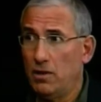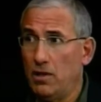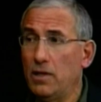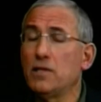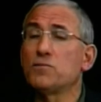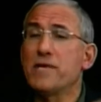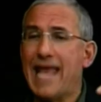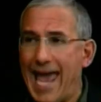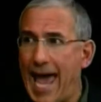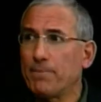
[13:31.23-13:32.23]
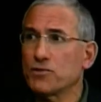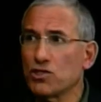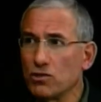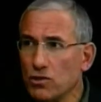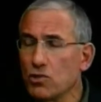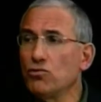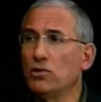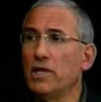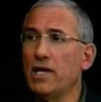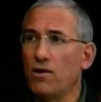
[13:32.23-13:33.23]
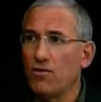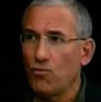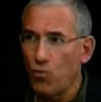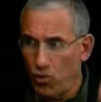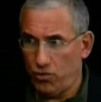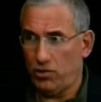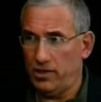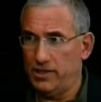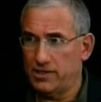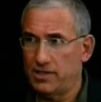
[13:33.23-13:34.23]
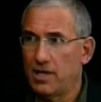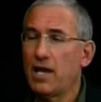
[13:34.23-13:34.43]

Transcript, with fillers: It has been absolutely worthless.